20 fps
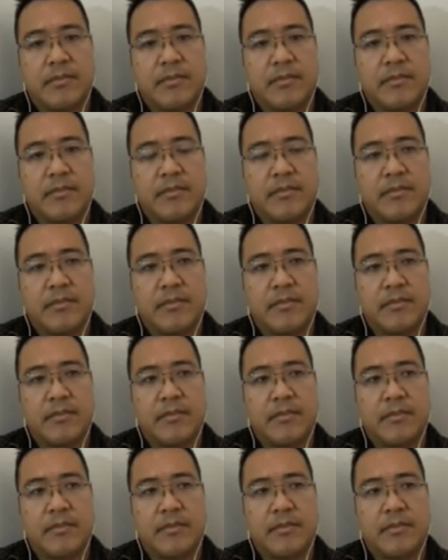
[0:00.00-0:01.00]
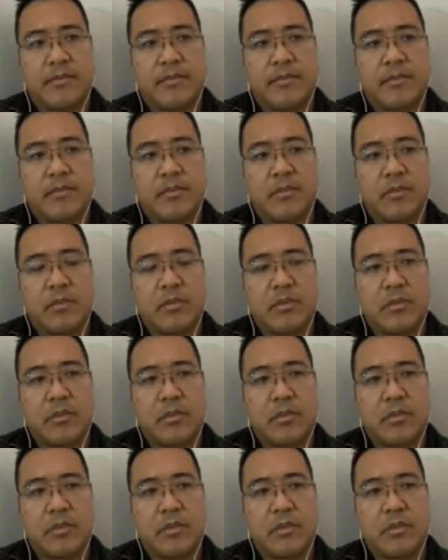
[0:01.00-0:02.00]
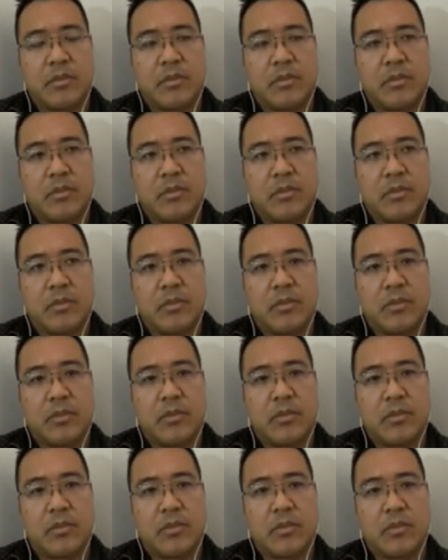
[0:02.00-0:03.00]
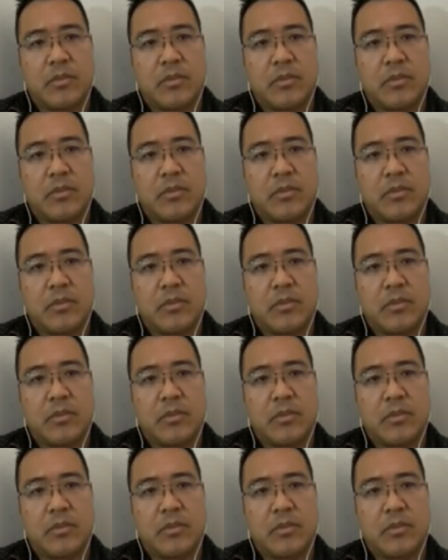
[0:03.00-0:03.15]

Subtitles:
The person shown says nothing.